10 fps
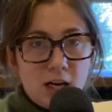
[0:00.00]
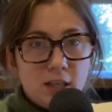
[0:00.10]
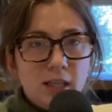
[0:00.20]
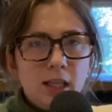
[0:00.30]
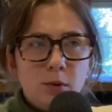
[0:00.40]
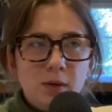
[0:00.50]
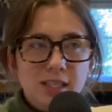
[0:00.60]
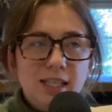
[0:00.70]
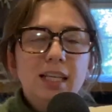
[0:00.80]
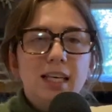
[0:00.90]
Not that like we
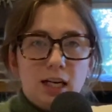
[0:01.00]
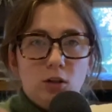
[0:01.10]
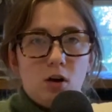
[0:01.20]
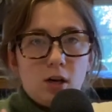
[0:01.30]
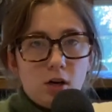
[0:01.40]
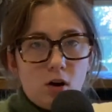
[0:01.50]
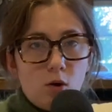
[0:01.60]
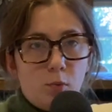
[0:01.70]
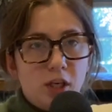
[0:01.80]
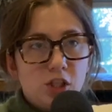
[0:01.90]
didn't get along at
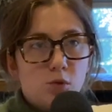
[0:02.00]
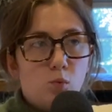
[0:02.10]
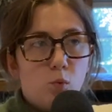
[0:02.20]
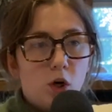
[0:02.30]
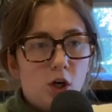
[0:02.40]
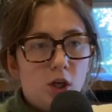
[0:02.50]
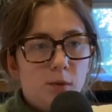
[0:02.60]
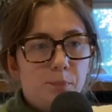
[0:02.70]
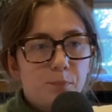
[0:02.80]
all. We just weren't,